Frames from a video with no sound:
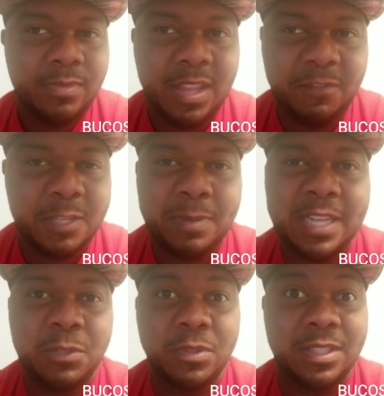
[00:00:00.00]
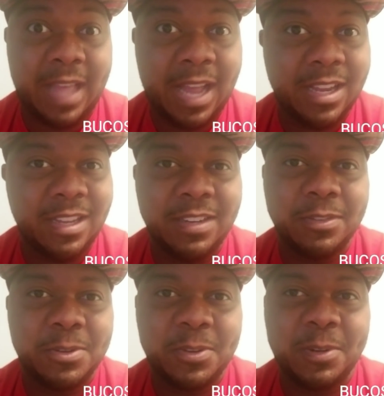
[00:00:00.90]
If Fitzpatrick was that good of
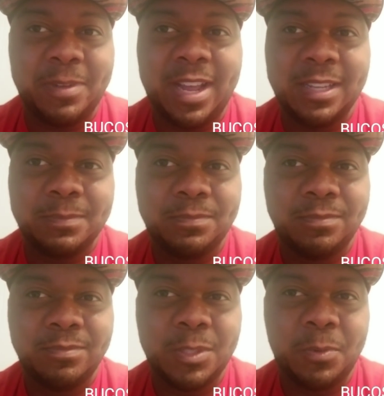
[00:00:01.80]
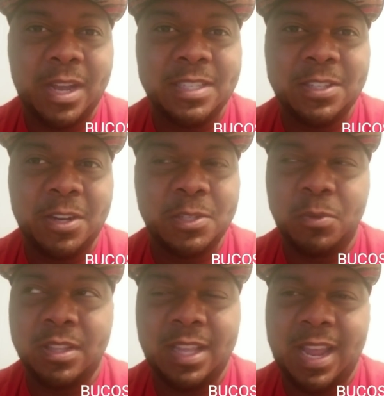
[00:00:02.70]
a quarterback, why is he on his,
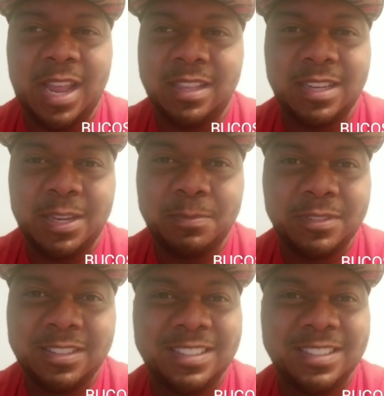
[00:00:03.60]
what, like eighth team?